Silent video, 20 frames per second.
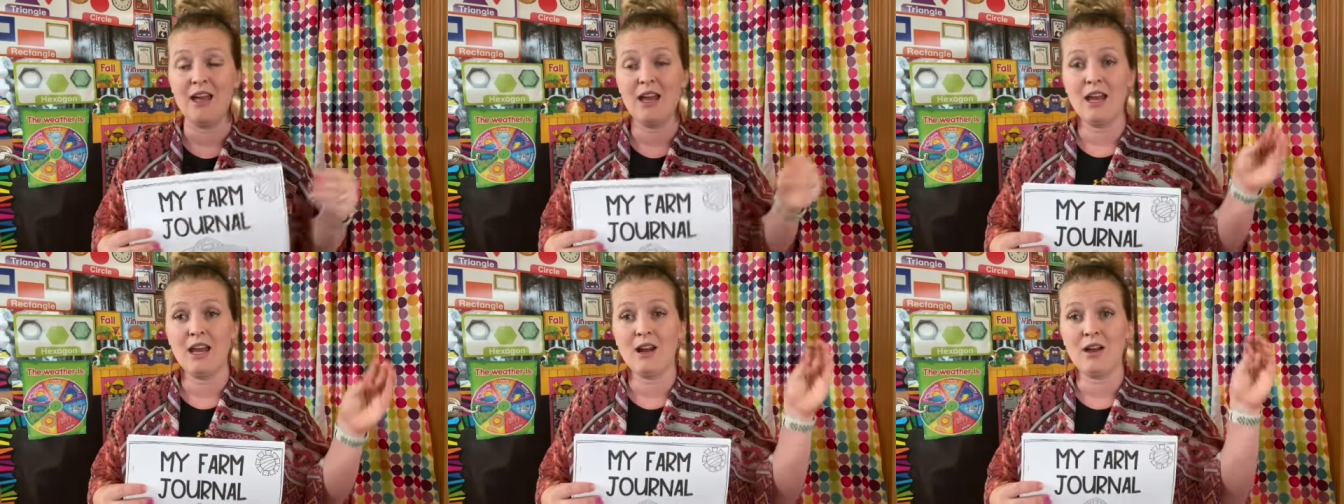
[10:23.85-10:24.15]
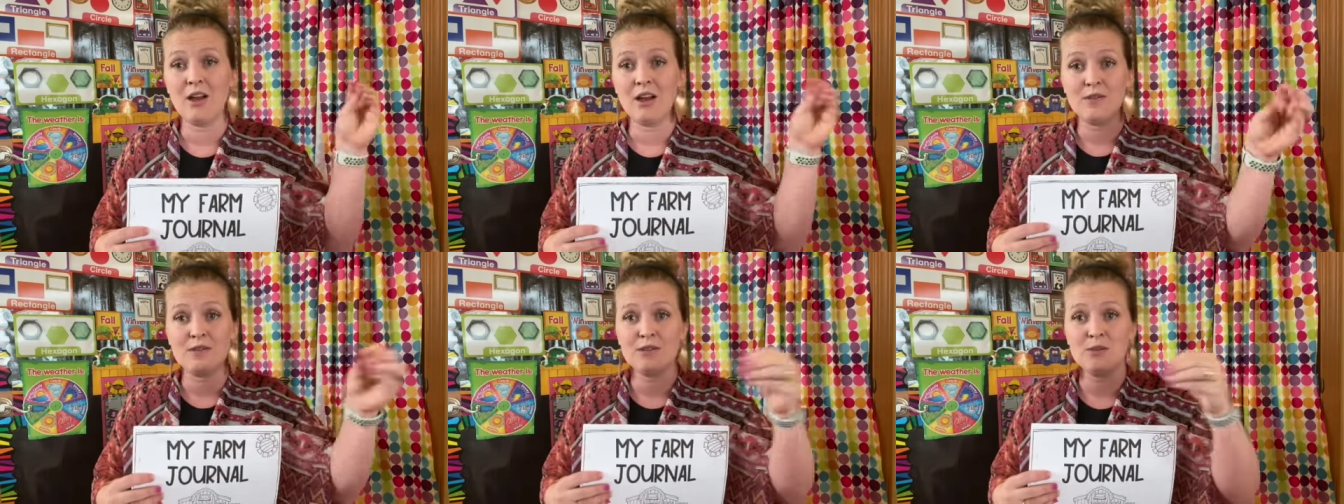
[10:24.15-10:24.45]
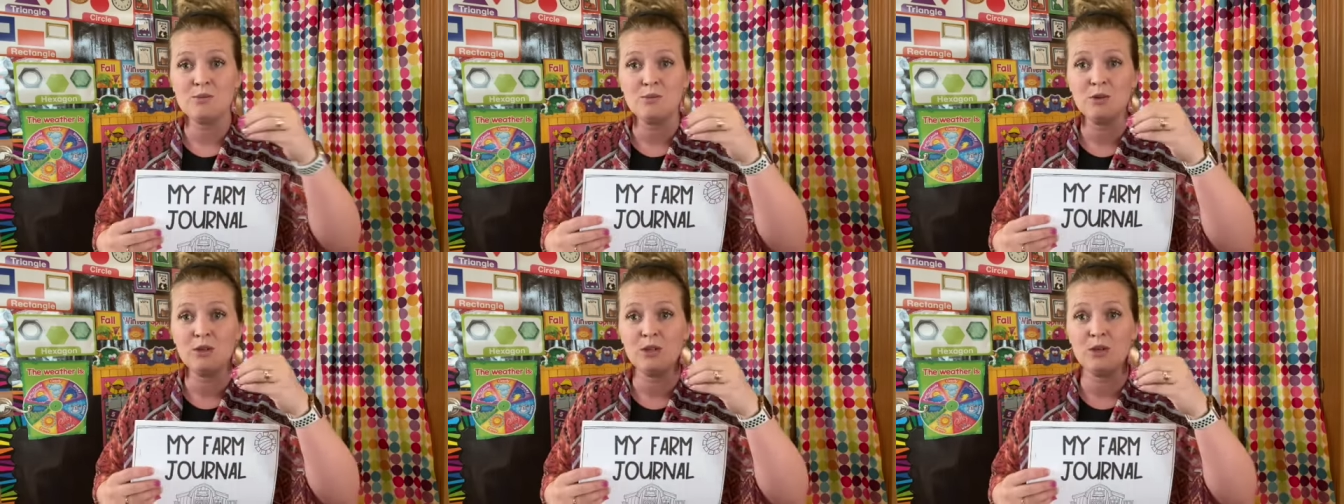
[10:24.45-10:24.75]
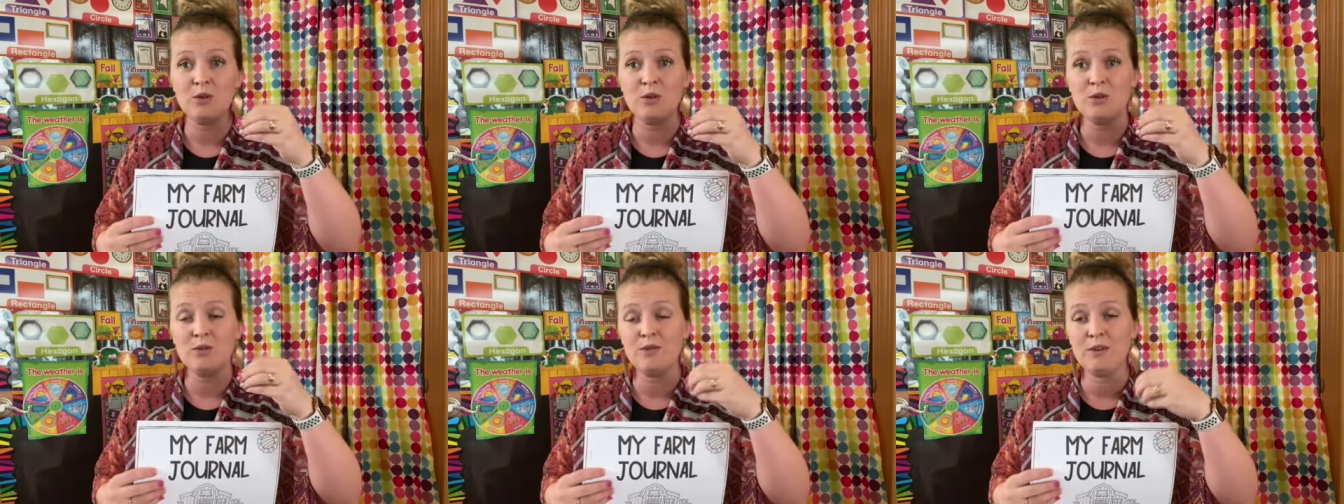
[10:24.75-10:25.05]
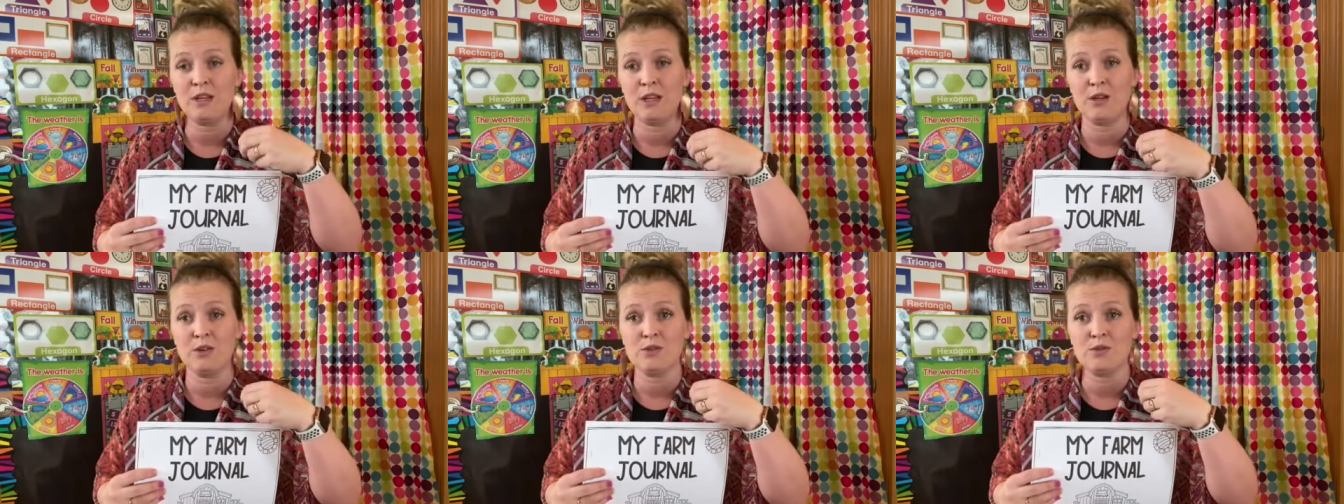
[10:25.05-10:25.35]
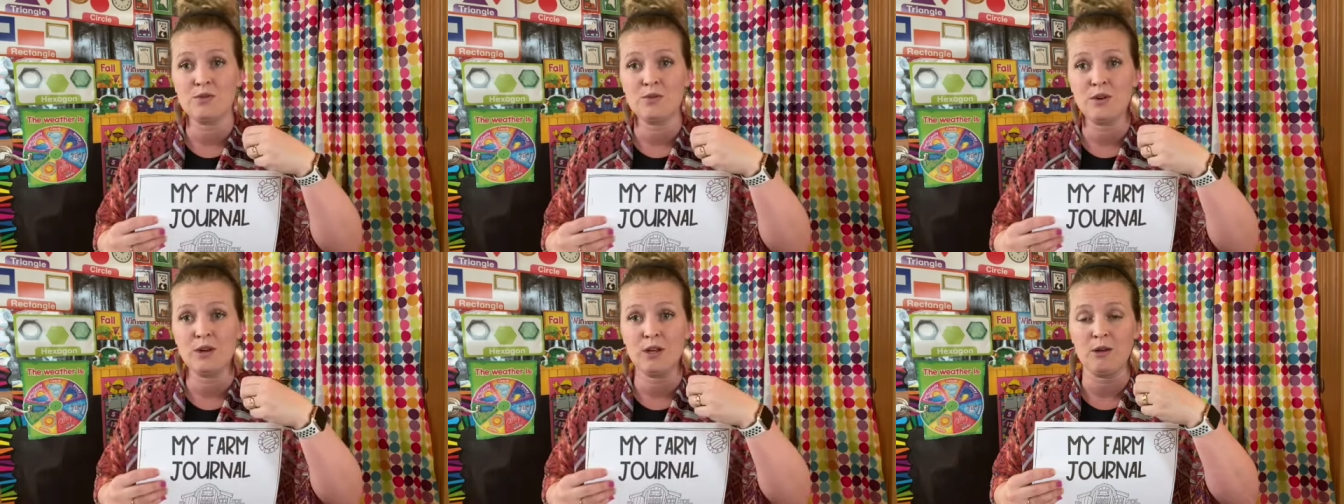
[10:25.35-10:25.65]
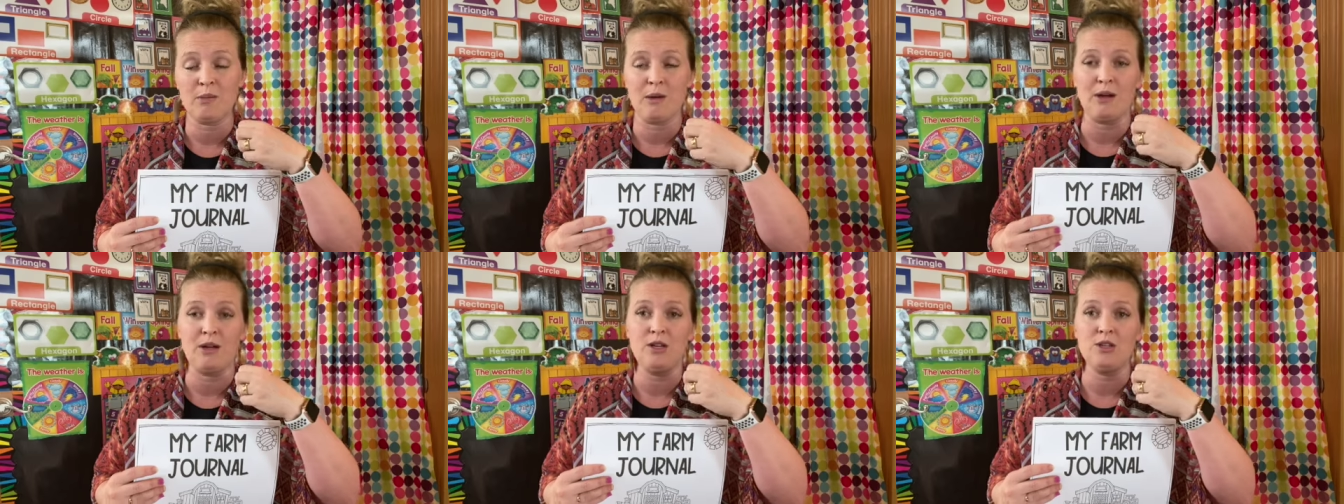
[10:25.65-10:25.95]
And I'll have some really cool videos for you
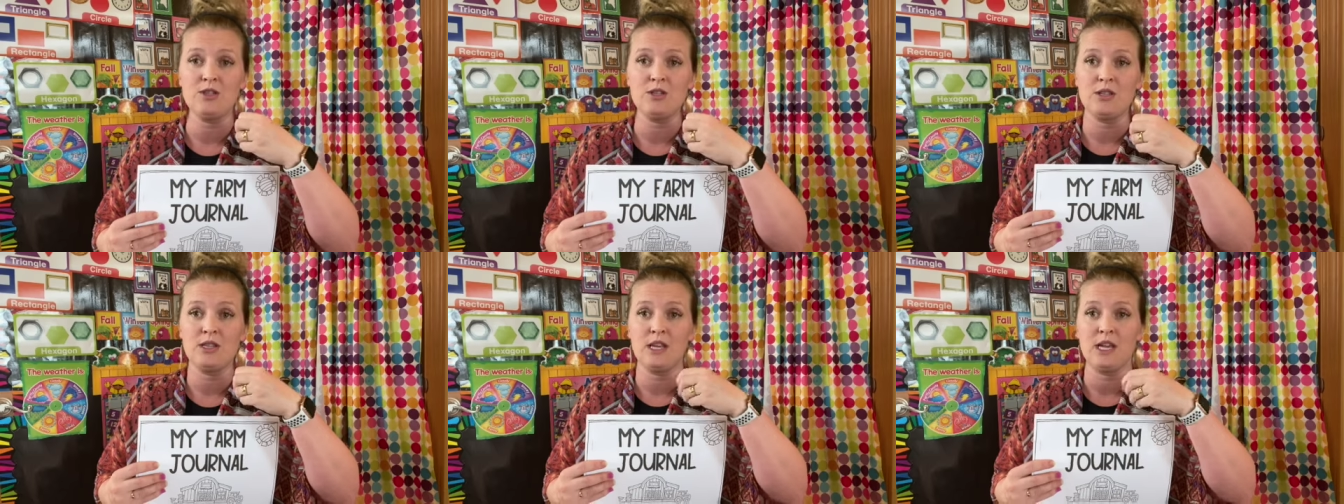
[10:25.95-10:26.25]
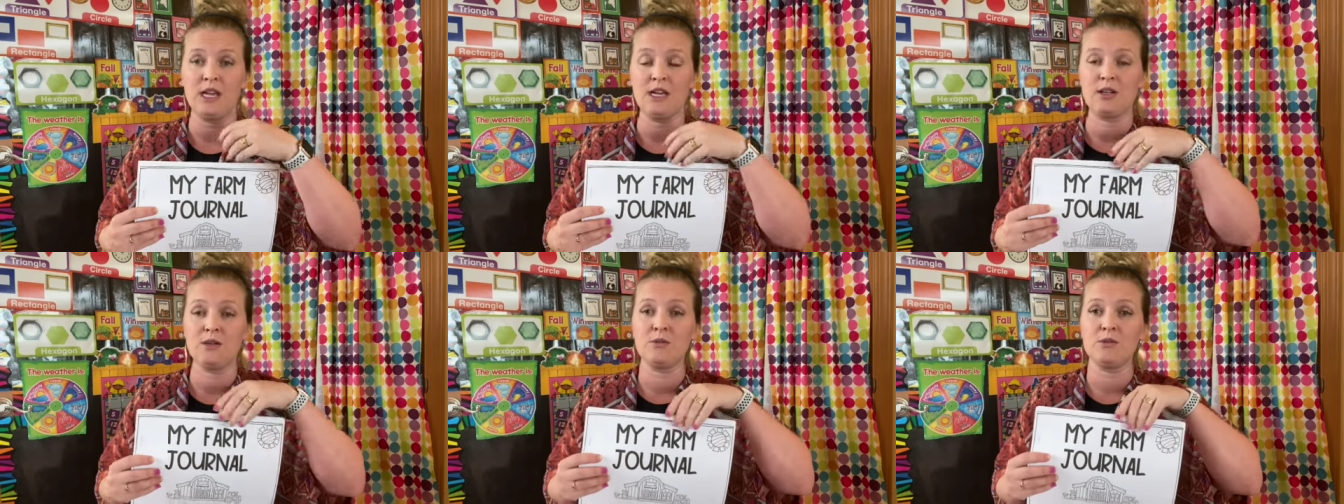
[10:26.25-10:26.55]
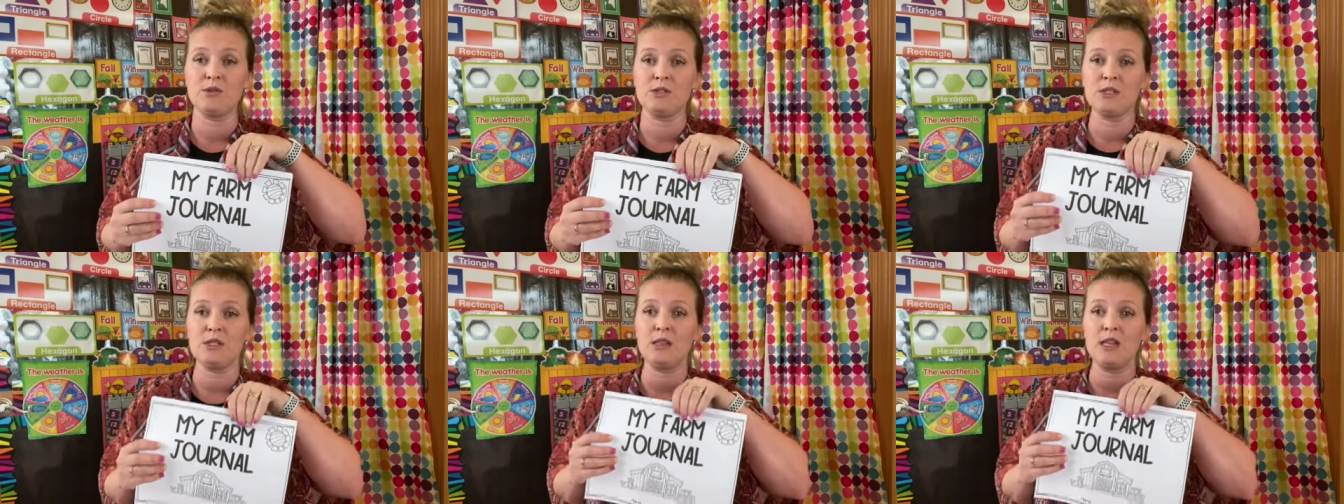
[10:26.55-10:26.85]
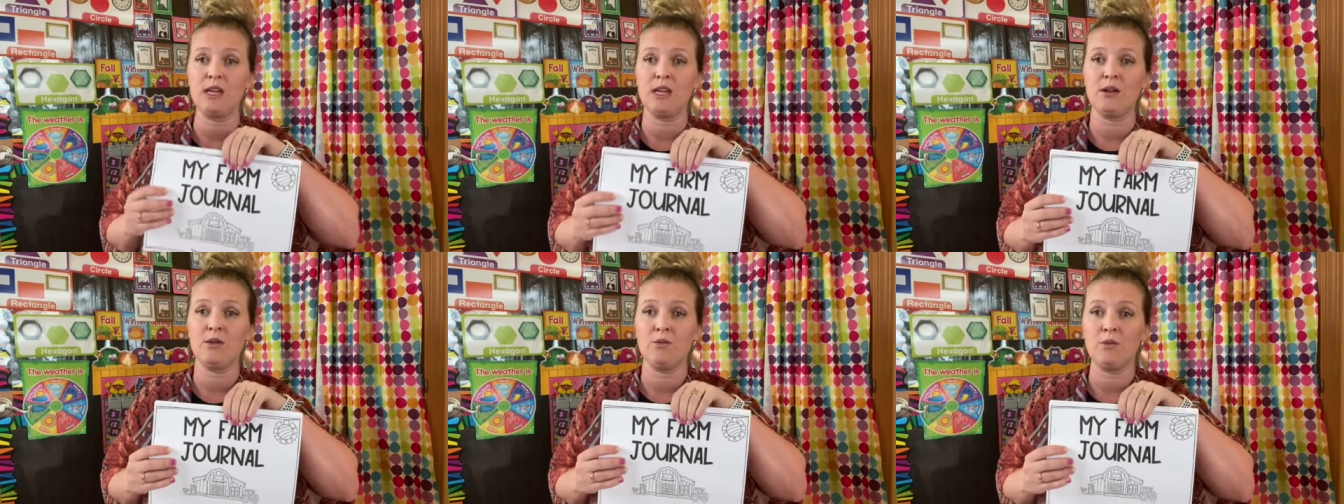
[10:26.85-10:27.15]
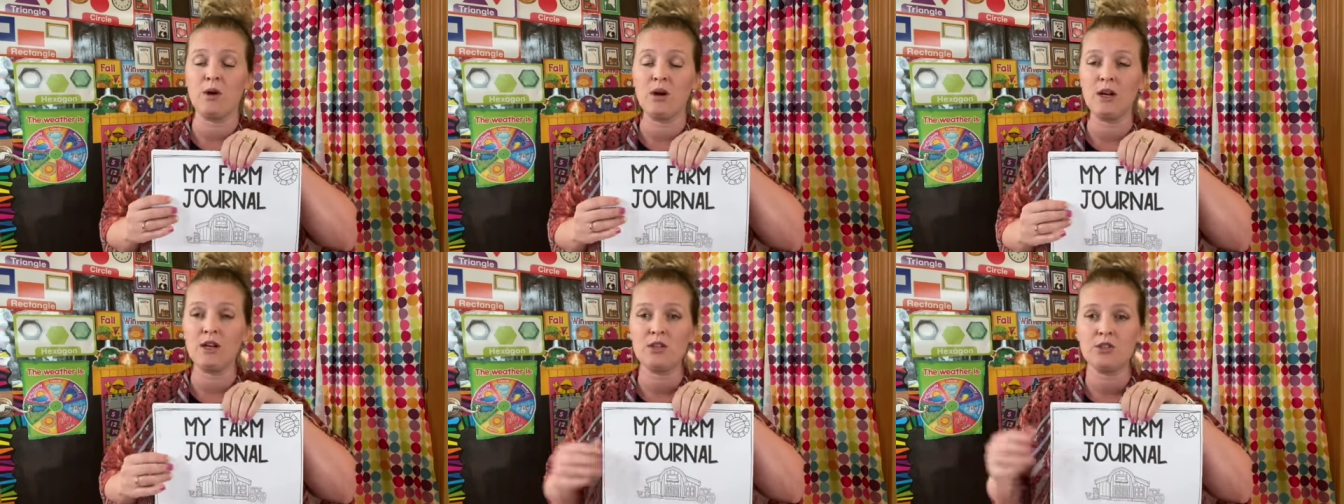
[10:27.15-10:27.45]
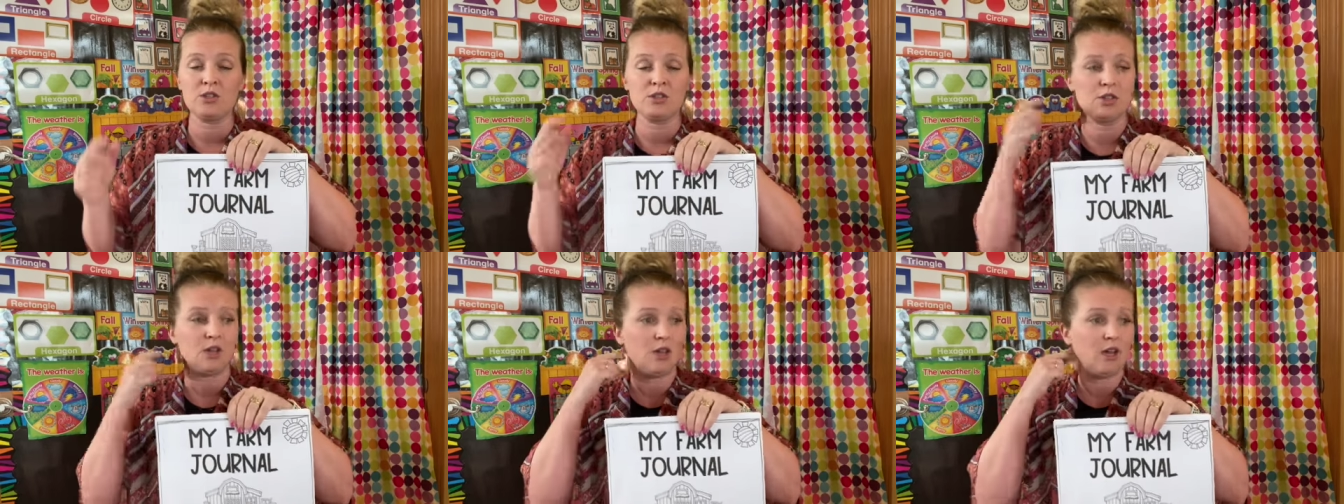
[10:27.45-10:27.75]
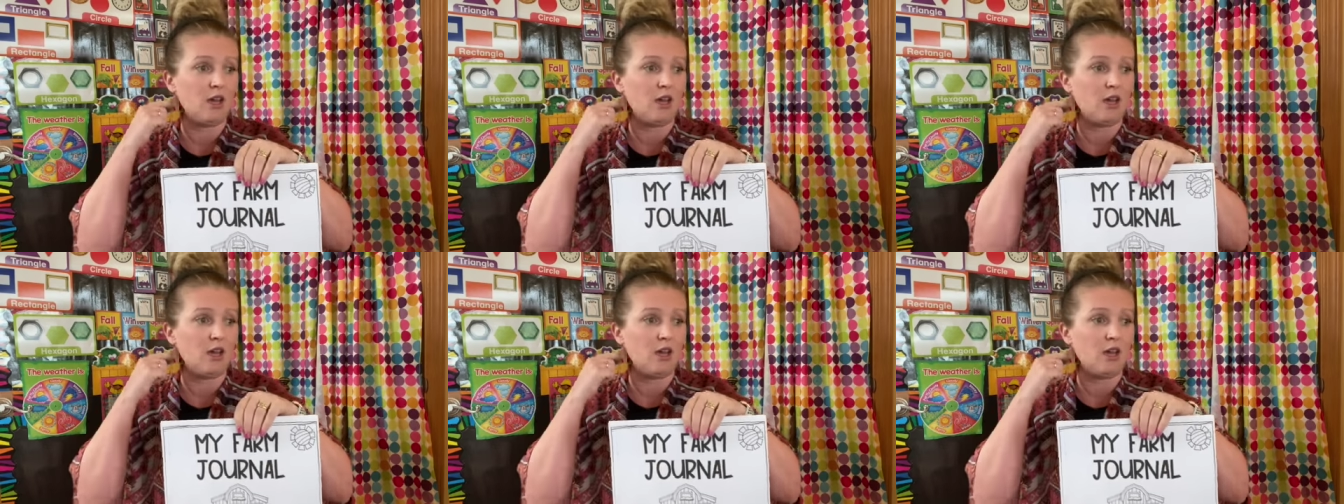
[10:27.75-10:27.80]
about each of the animals that they can watch